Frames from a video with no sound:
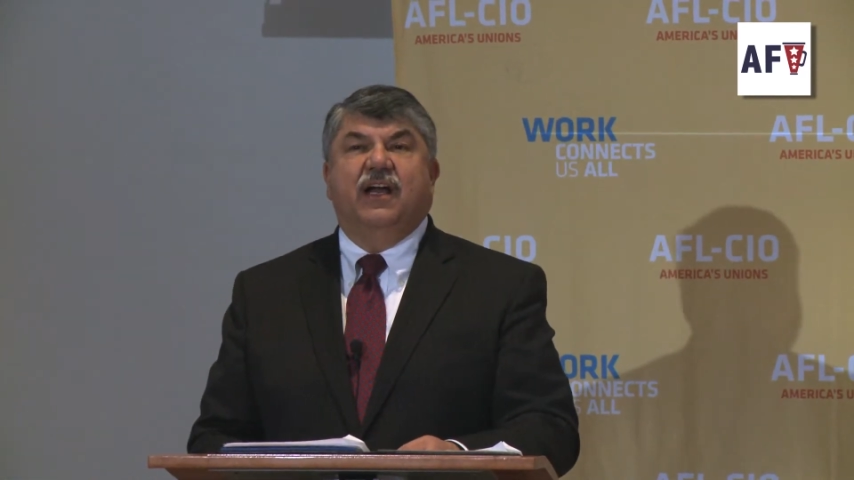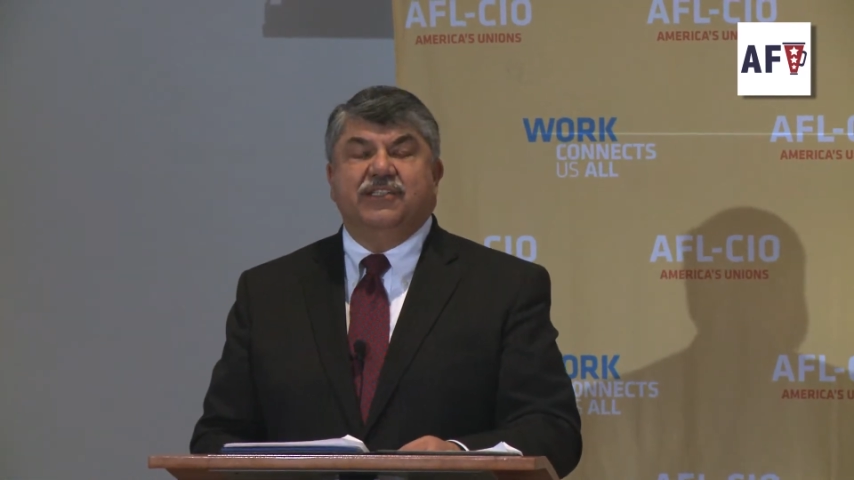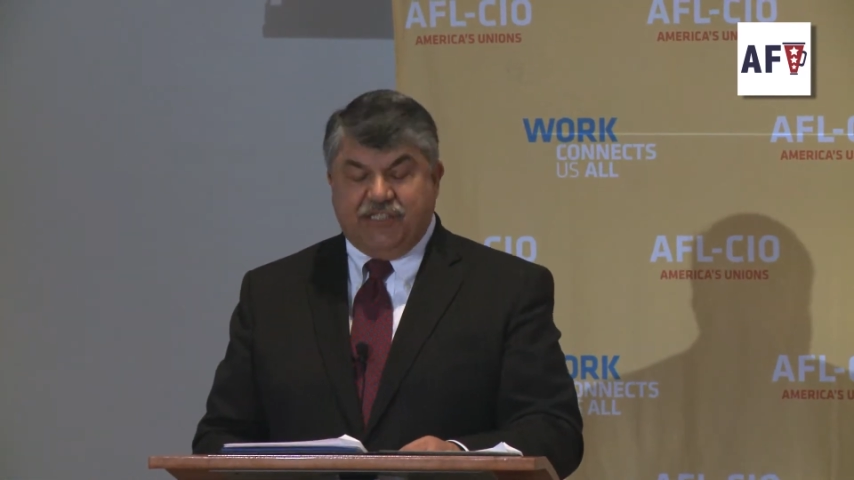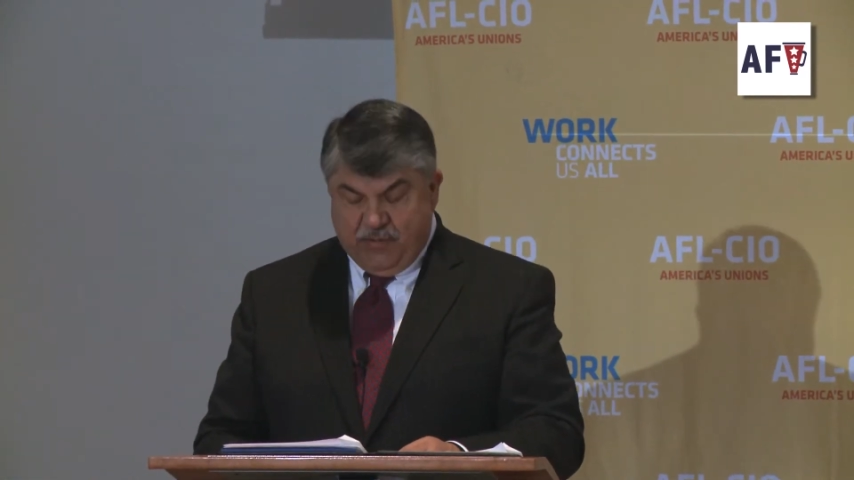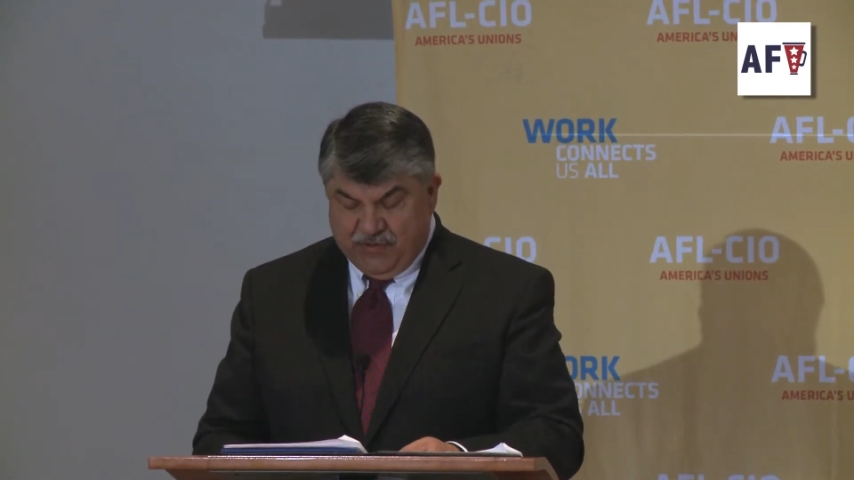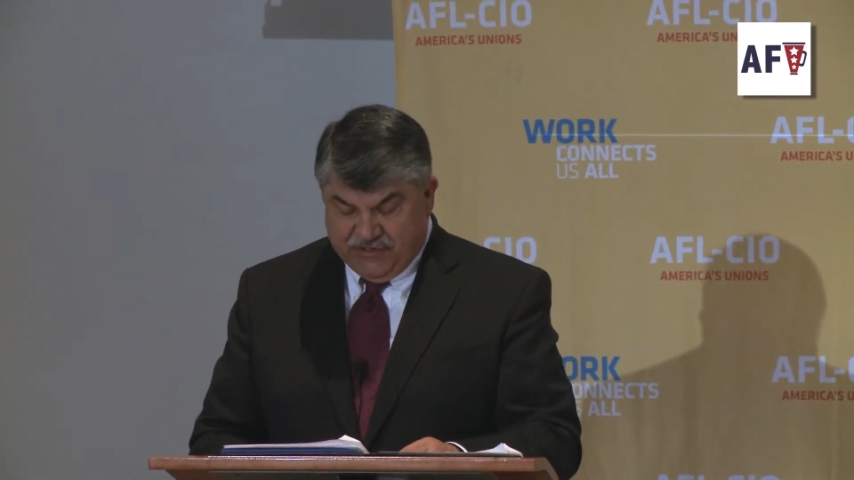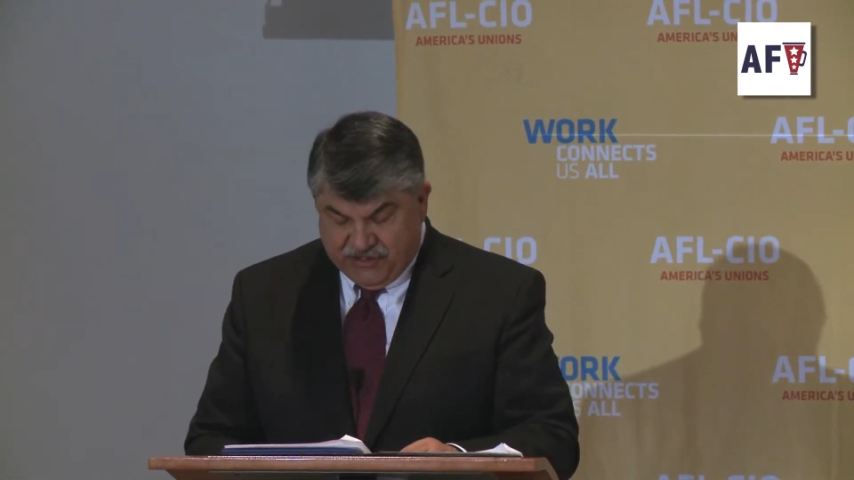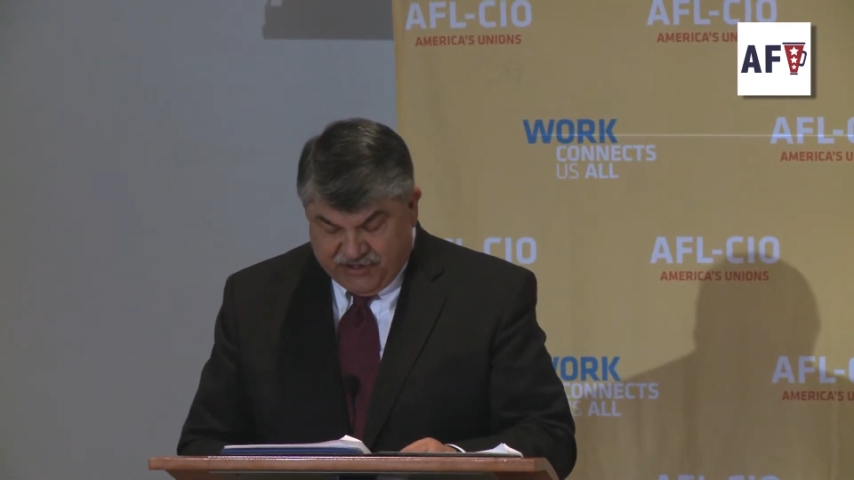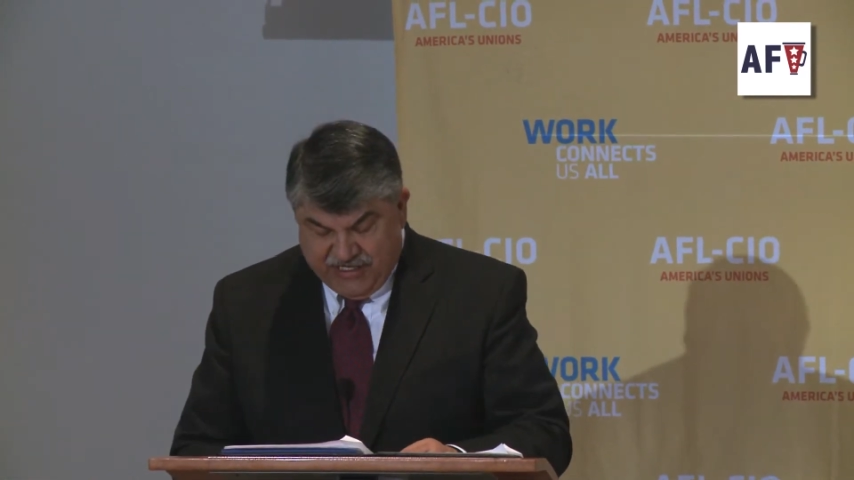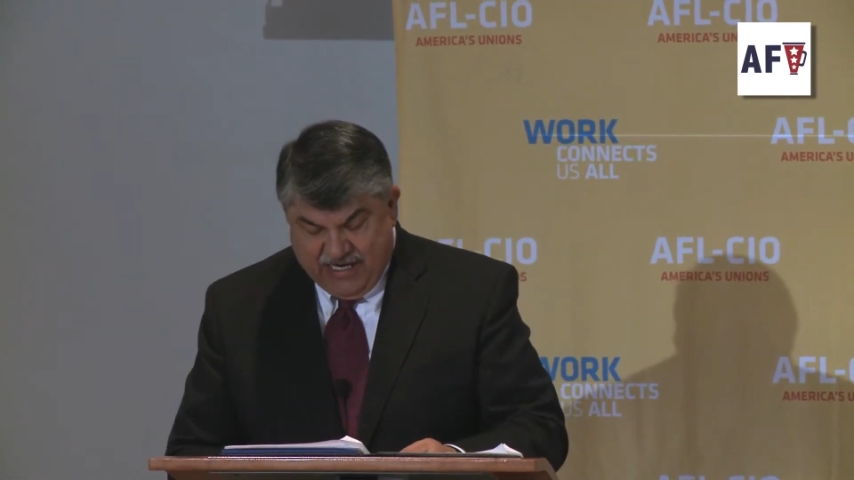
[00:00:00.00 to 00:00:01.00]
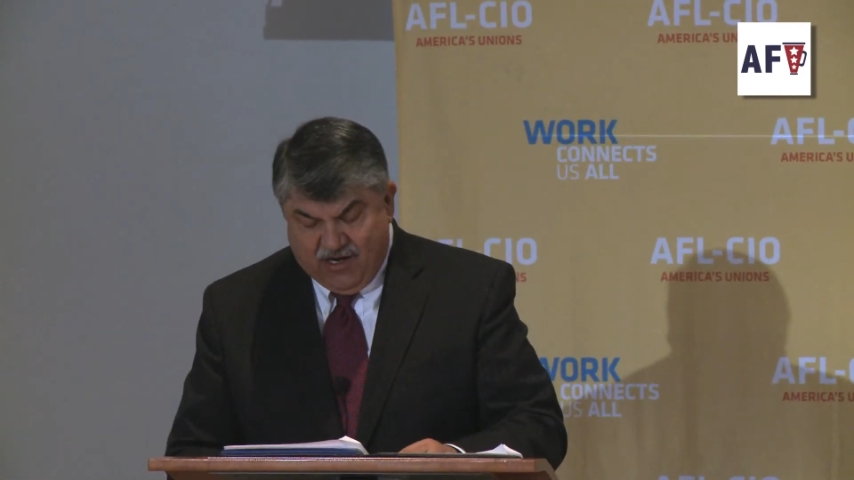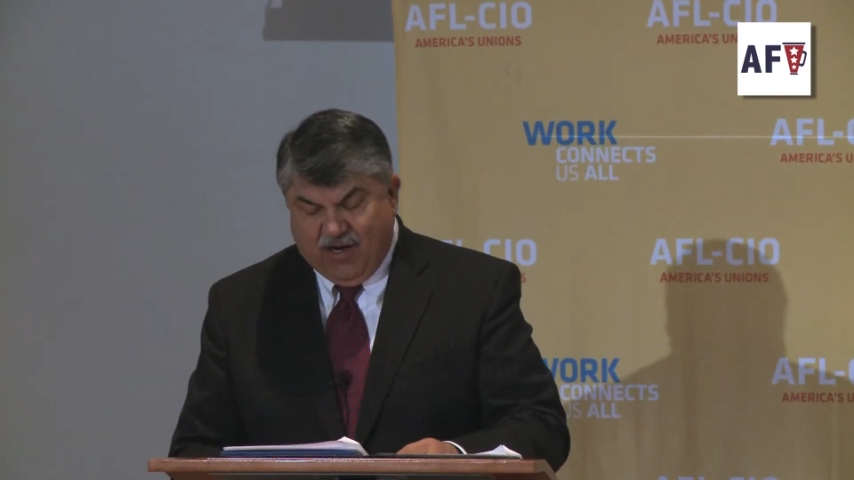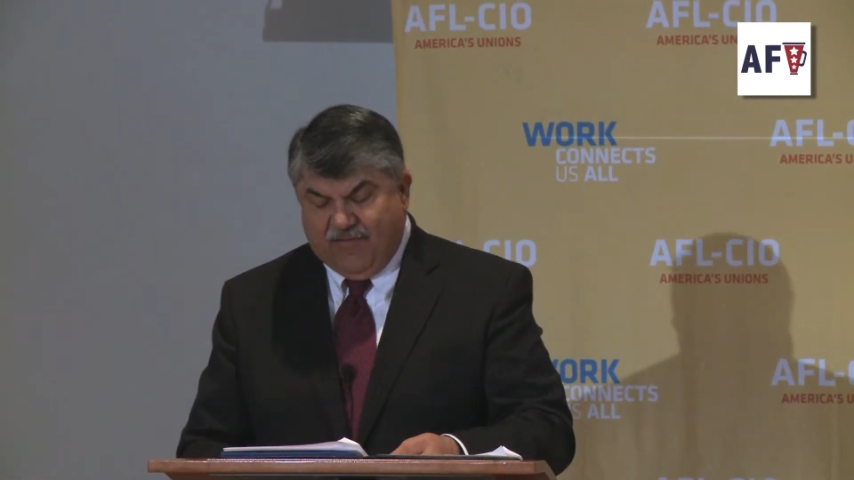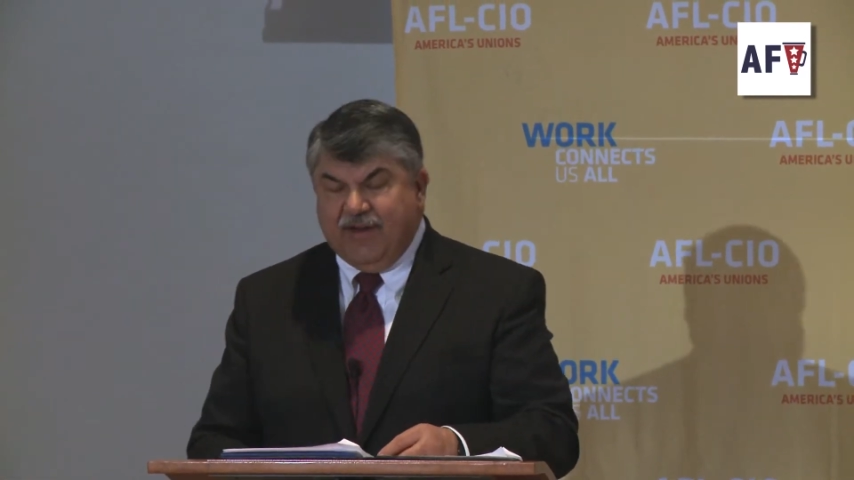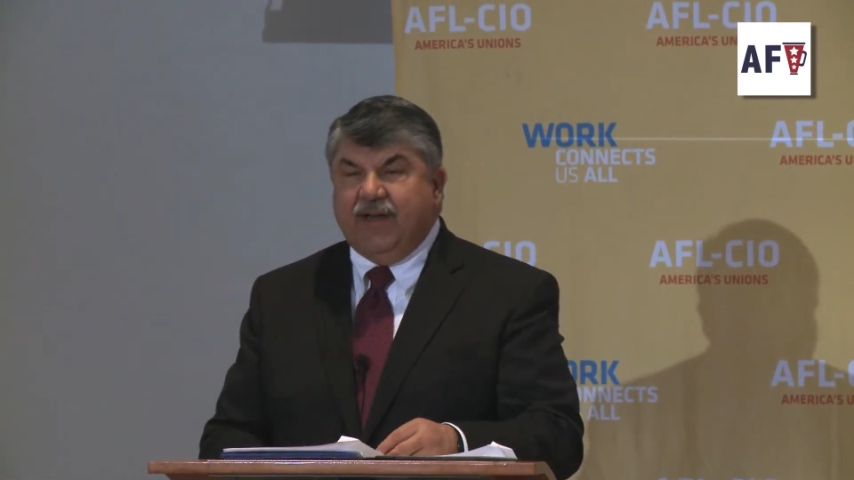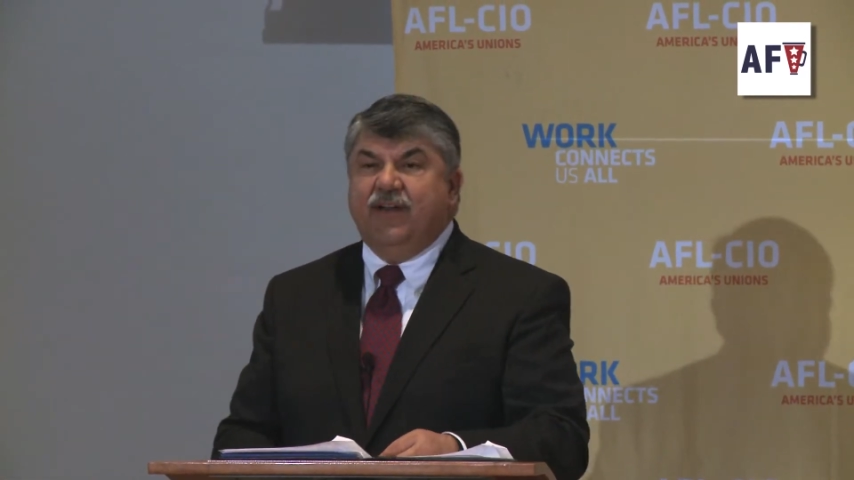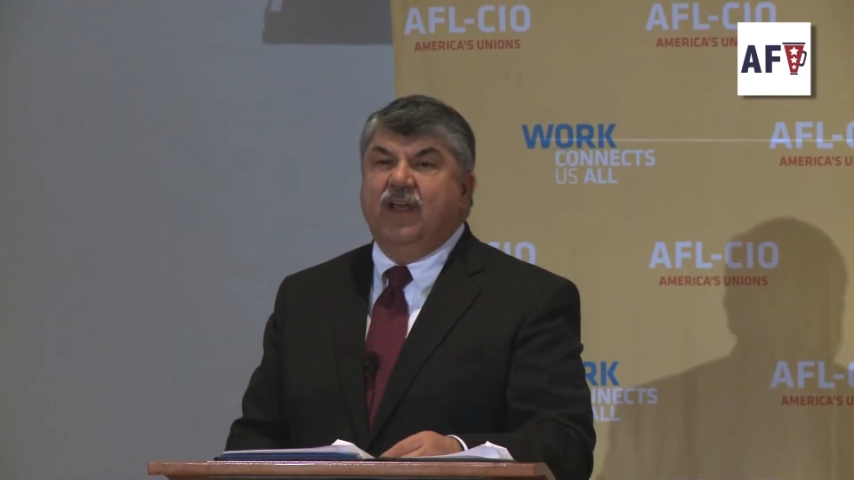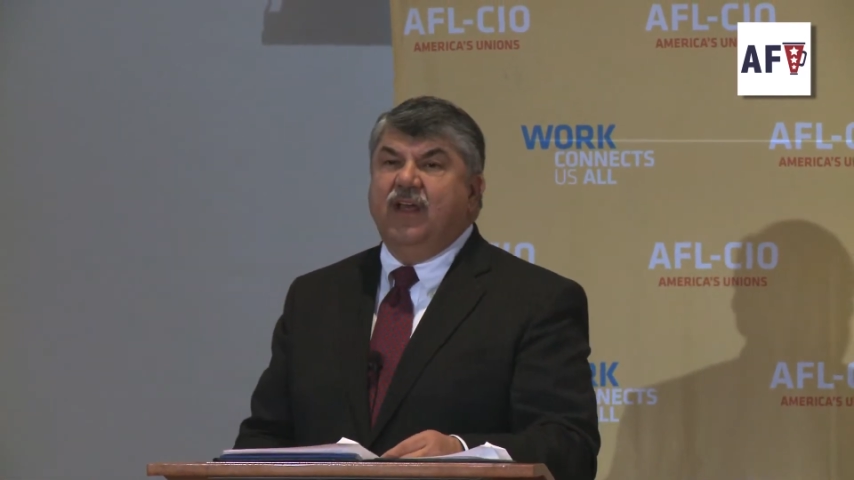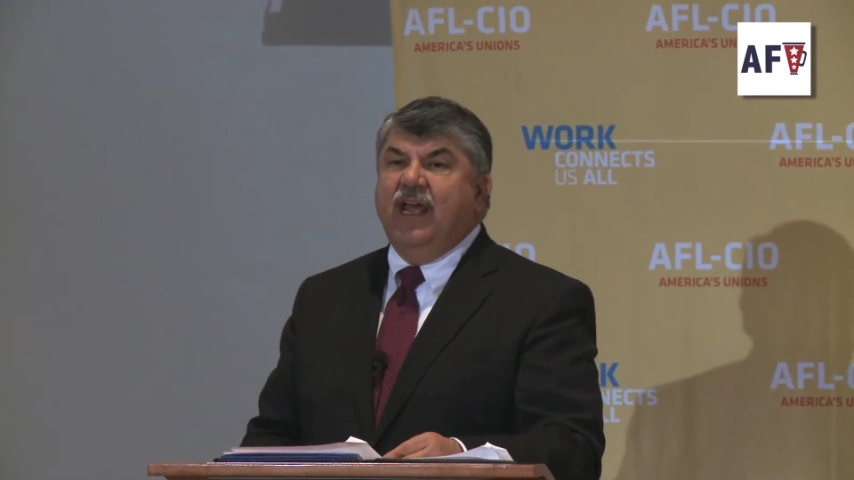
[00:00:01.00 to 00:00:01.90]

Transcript: She was the chair of an